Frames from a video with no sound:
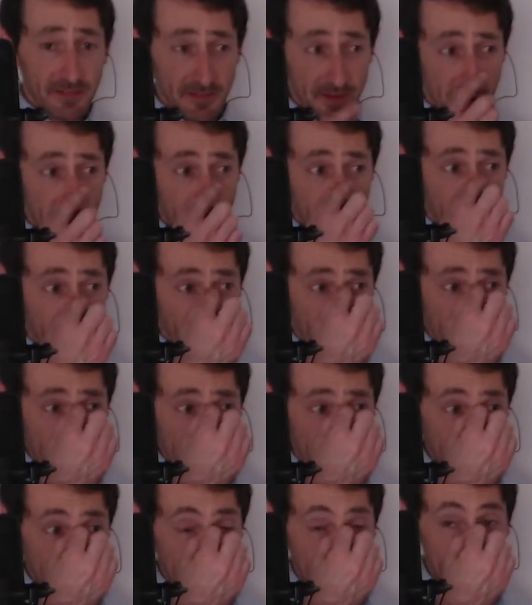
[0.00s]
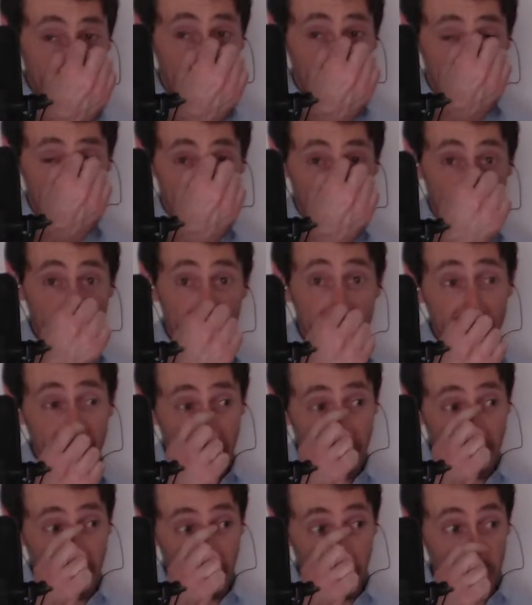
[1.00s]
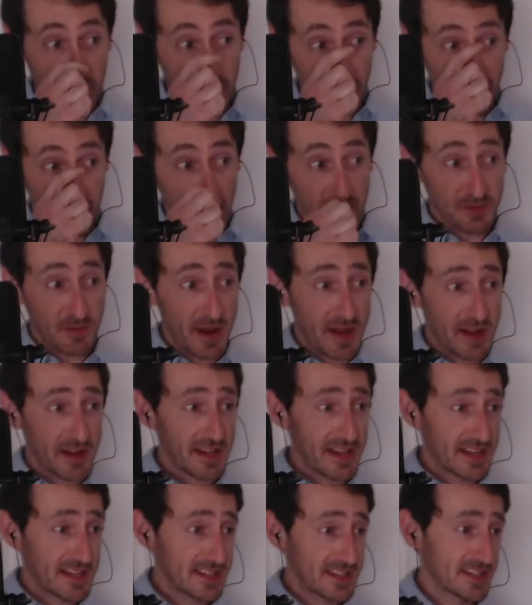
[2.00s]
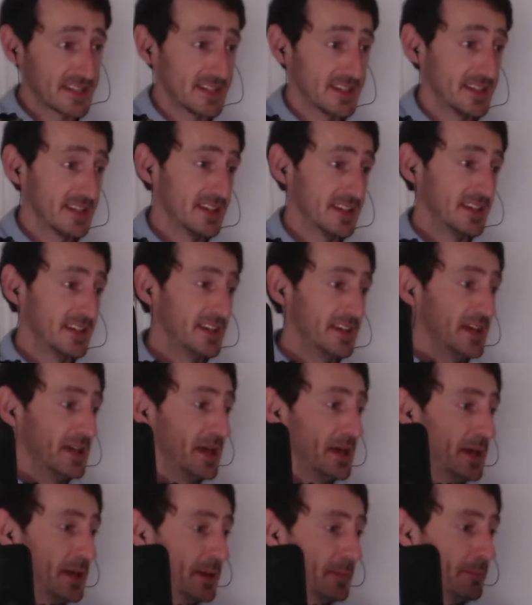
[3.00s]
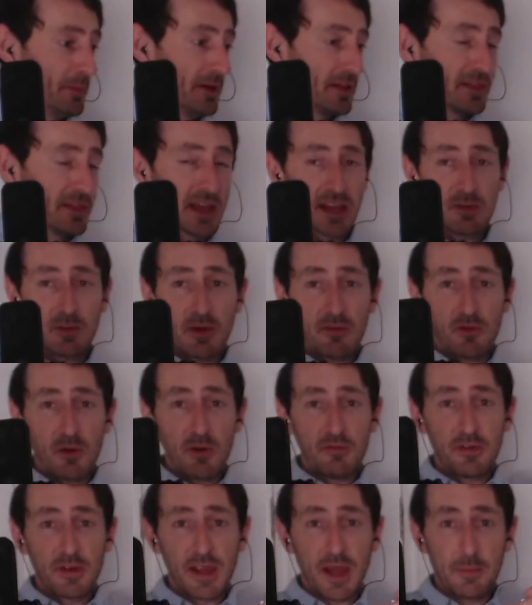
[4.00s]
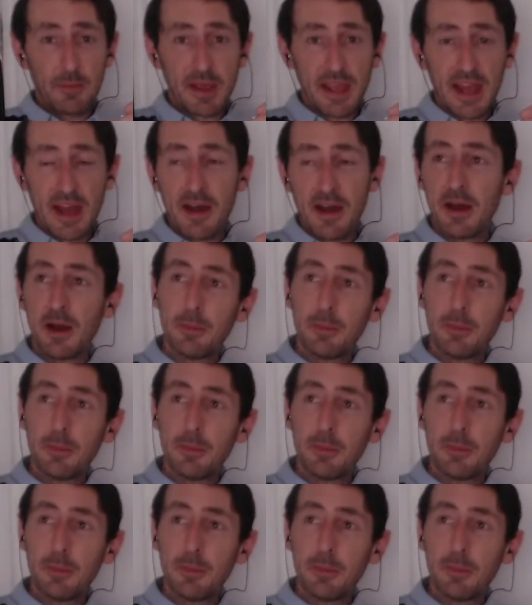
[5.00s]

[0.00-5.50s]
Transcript: I'm coming down to the bar now. I'm not sure whose round it is. But thank you everyone for coming out.